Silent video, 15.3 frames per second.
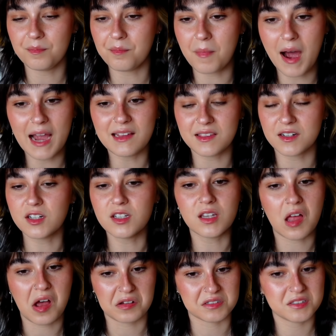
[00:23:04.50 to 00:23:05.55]
My little
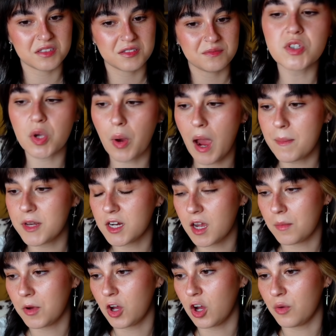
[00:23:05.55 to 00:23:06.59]
lungs. We were so happy to
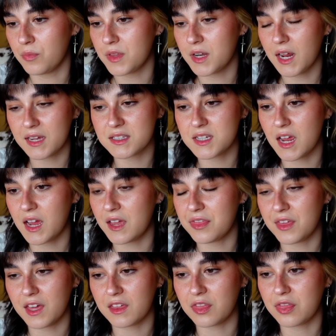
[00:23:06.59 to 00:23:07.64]
come home. The next day, I
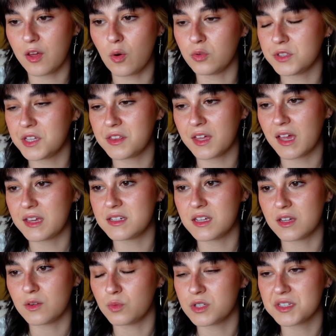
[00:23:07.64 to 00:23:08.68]
think the only thing I
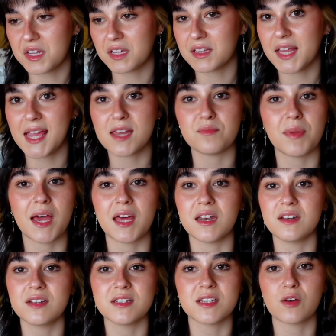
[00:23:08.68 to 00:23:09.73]
did was like lay in bed
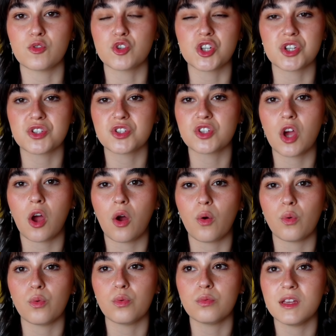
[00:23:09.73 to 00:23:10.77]
because I was just
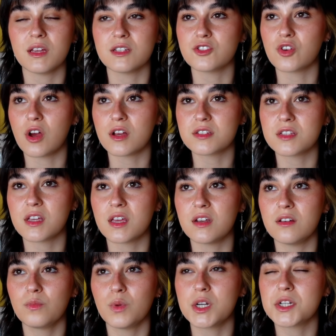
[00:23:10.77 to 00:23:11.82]
so
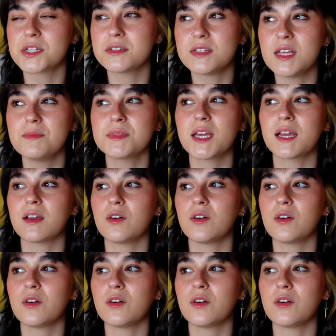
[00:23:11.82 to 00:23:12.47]
exhausted, which seems like,